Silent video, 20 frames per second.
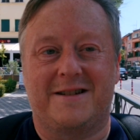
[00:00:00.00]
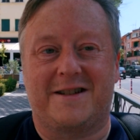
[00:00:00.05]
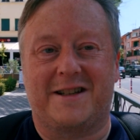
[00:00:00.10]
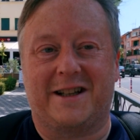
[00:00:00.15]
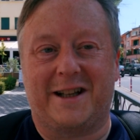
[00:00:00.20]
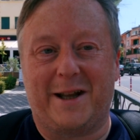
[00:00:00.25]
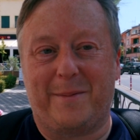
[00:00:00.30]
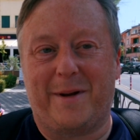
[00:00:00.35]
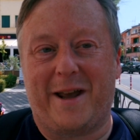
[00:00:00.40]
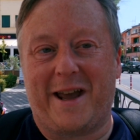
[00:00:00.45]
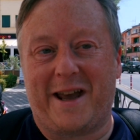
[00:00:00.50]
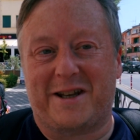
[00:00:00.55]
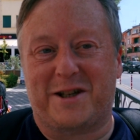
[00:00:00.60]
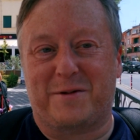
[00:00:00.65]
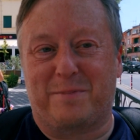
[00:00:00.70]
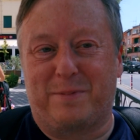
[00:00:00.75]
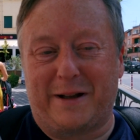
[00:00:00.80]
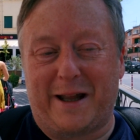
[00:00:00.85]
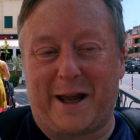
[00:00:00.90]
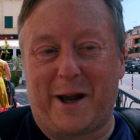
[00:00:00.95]
So let me
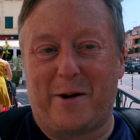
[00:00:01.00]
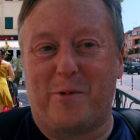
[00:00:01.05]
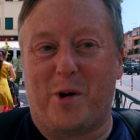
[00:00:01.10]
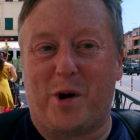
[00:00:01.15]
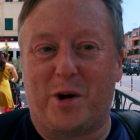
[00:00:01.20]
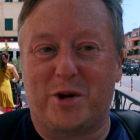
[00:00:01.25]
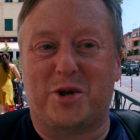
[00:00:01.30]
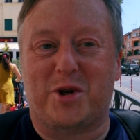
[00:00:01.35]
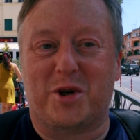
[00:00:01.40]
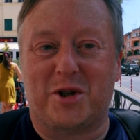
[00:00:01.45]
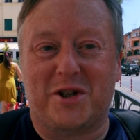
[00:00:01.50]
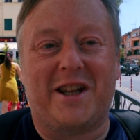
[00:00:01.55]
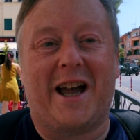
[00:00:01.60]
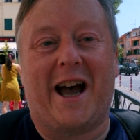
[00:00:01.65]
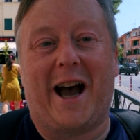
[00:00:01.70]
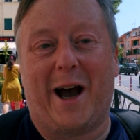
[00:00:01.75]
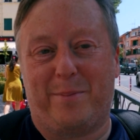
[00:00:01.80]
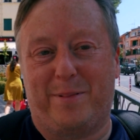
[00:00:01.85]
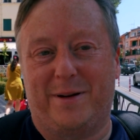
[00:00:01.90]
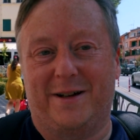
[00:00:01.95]
explain what just
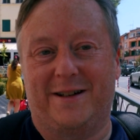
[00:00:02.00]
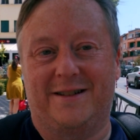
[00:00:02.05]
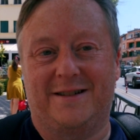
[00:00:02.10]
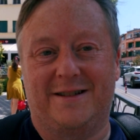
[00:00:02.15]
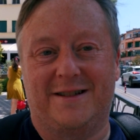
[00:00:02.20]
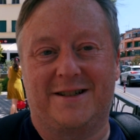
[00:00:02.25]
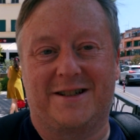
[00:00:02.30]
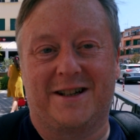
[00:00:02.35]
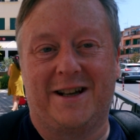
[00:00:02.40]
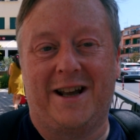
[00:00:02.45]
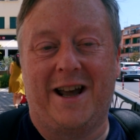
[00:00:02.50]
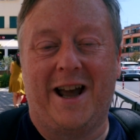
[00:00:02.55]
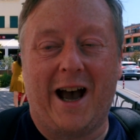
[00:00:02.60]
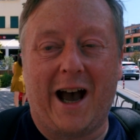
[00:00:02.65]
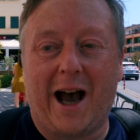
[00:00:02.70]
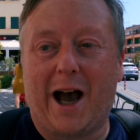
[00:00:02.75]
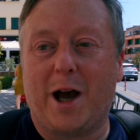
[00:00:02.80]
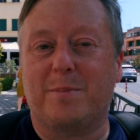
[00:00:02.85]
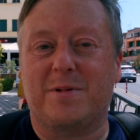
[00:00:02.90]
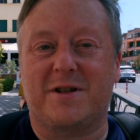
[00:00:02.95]
happened.
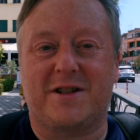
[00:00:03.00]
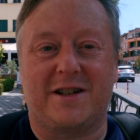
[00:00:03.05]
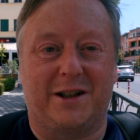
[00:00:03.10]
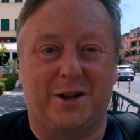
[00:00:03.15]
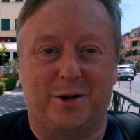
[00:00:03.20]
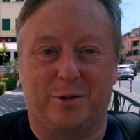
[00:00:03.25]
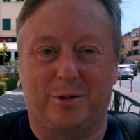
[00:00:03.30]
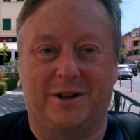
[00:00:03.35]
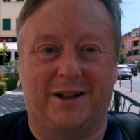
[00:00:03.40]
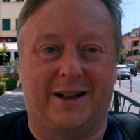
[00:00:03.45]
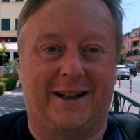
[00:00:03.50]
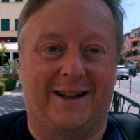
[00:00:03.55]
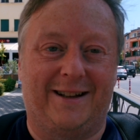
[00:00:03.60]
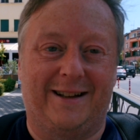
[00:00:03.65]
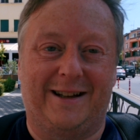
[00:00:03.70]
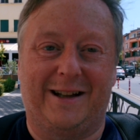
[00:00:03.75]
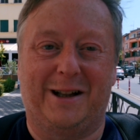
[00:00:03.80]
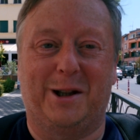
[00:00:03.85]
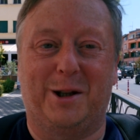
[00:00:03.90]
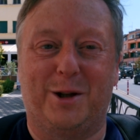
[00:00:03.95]
Absolutely
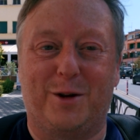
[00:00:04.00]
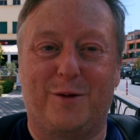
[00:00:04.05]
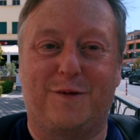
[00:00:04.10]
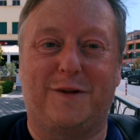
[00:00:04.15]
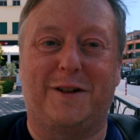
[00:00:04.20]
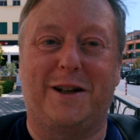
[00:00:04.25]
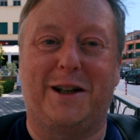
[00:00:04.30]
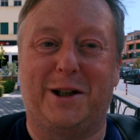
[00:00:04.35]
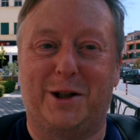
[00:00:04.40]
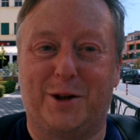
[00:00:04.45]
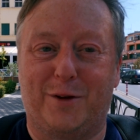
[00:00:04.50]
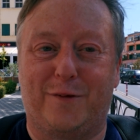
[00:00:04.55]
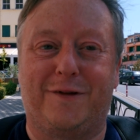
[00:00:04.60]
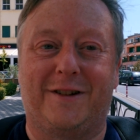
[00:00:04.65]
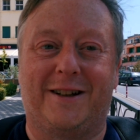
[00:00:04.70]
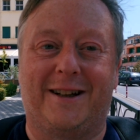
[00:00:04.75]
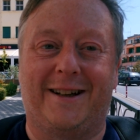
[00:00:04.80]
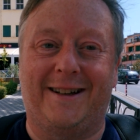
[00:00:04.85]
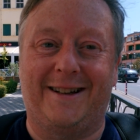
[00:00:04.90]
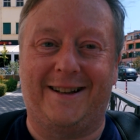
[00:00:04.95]
lovely,
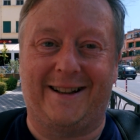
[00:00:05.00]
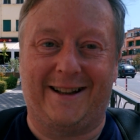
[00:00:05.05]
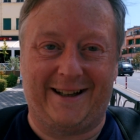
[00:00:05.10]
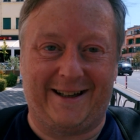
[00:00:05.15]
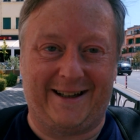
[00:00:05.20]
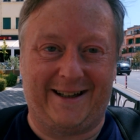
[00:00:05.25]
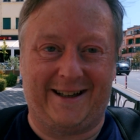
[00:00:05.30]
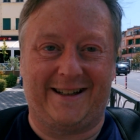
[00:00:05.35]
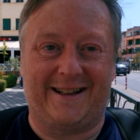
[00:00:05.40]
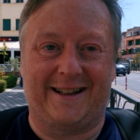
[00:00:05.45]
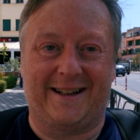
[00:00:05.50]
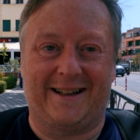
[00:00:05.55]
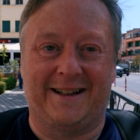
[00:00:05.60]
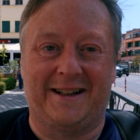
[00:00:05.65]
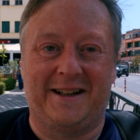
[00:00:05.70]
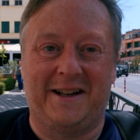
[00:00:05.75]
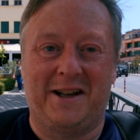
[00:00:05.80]
lovely lady.